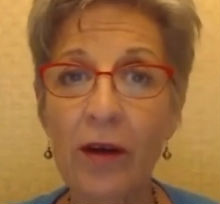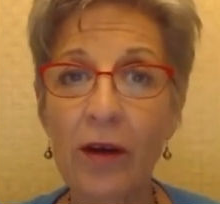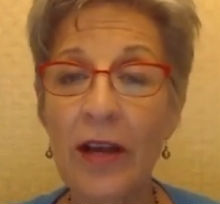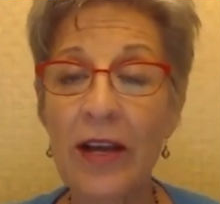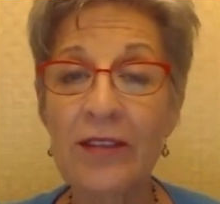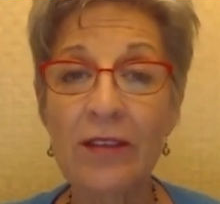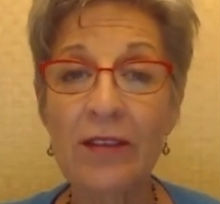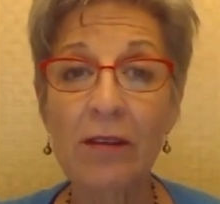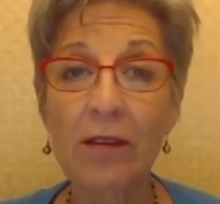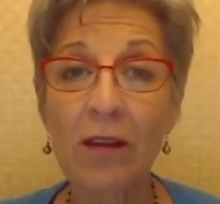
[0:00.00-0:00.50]

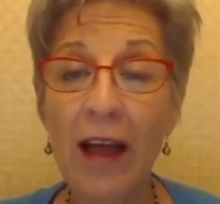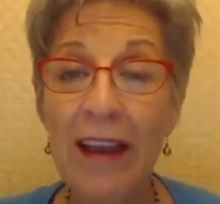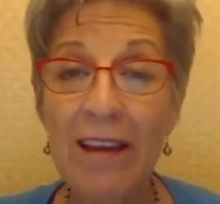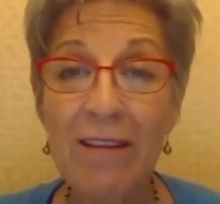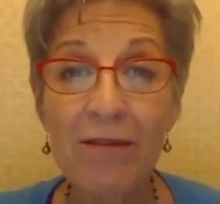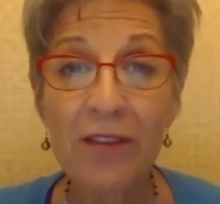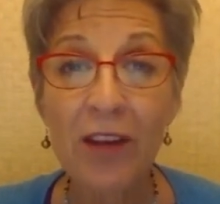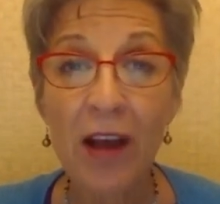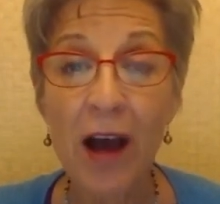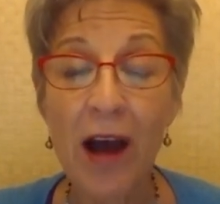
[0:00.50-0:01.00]
as a
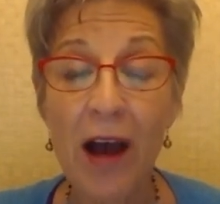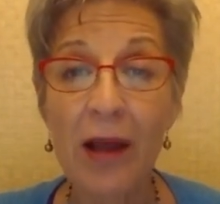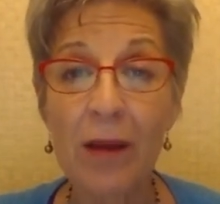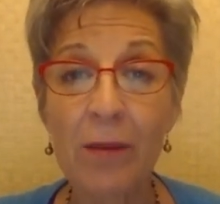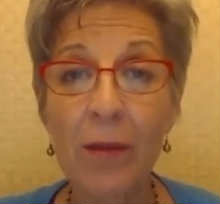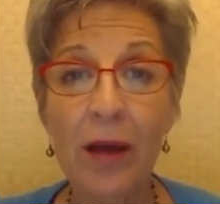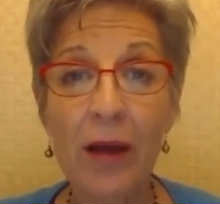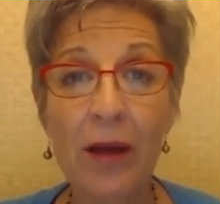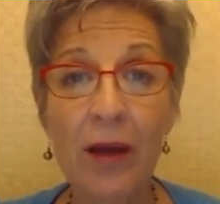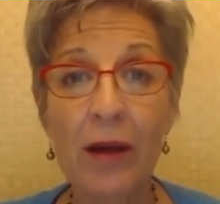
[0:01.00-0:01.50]

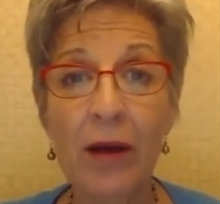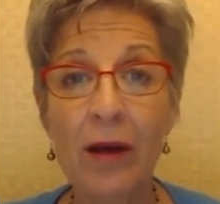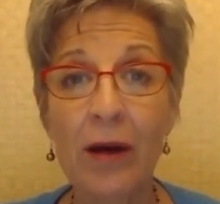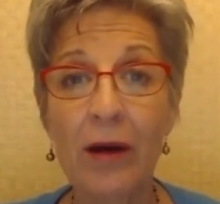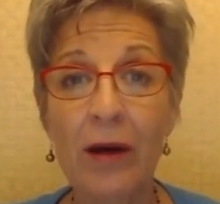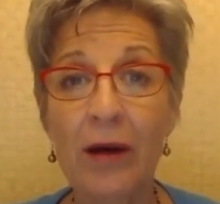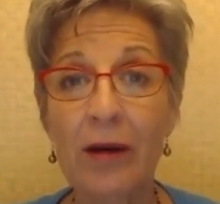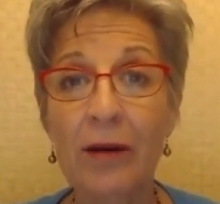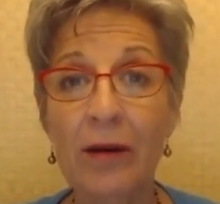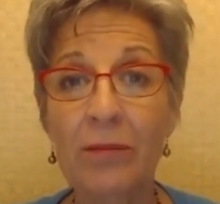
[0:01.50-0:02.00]
lifetime
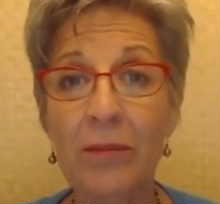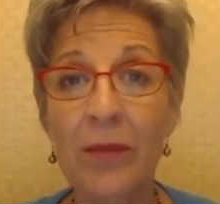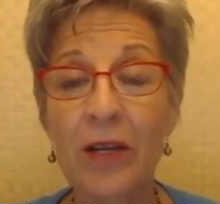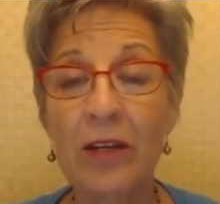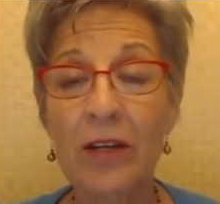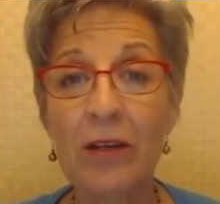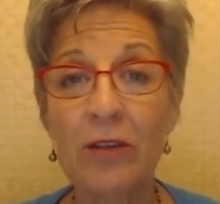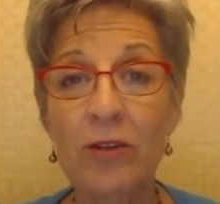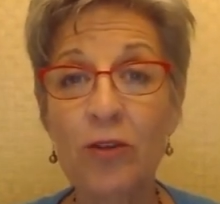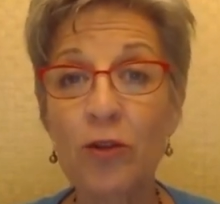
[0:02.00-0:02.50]

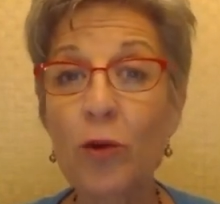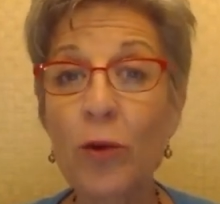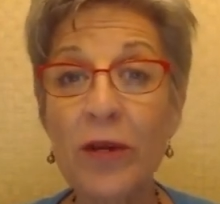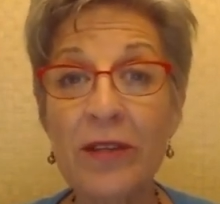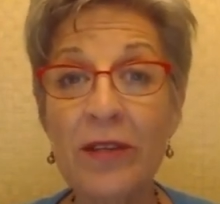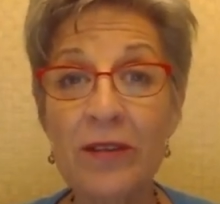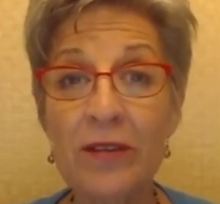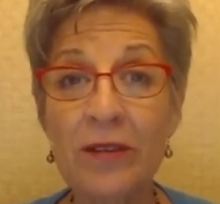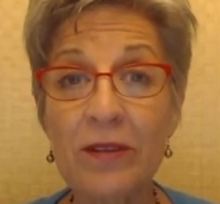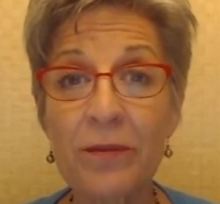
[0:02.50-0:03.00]

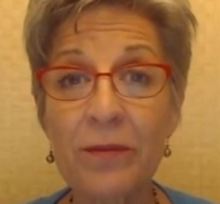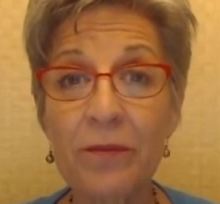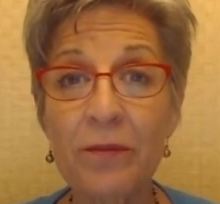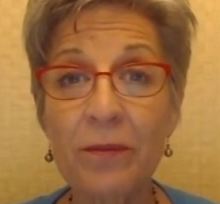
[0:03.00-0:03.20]
choice.